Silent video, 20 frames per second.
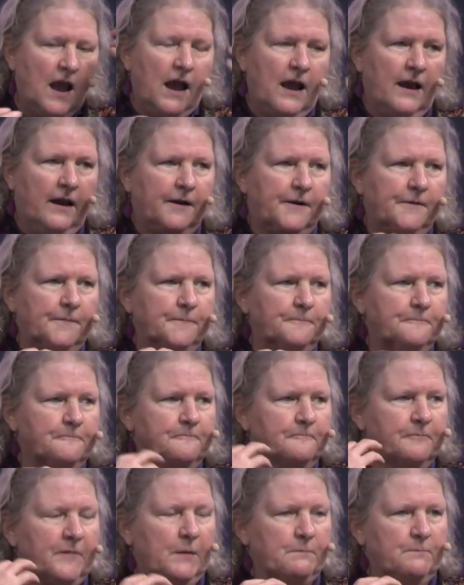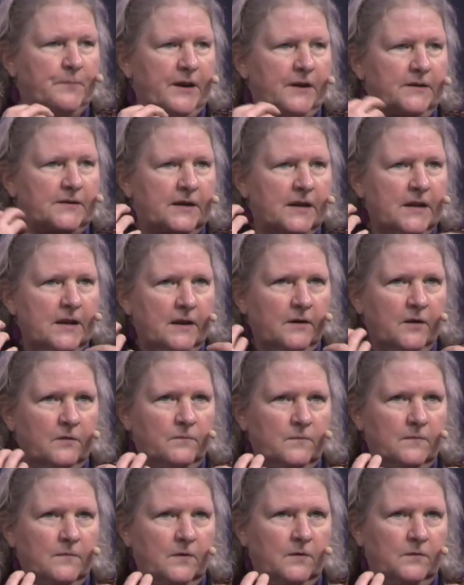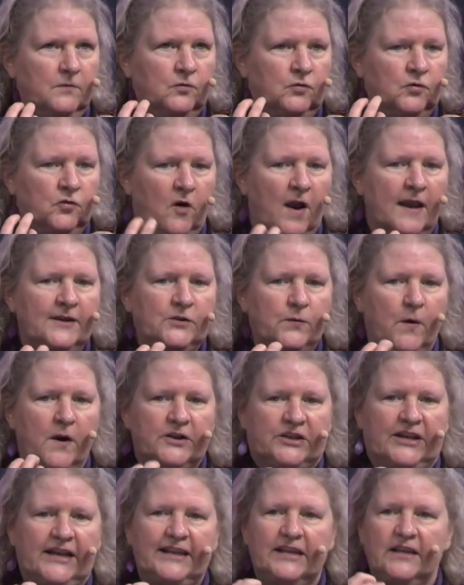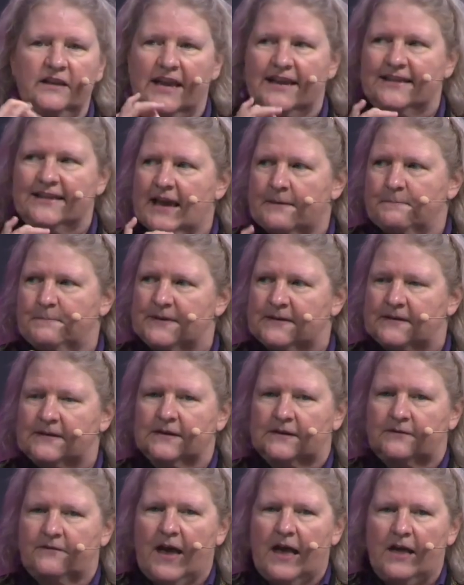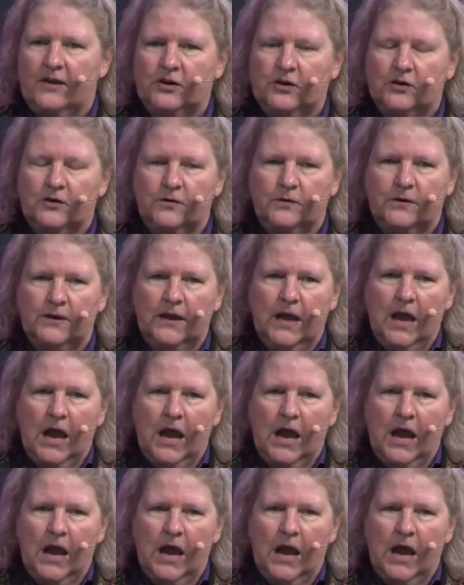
But trying to articulate business value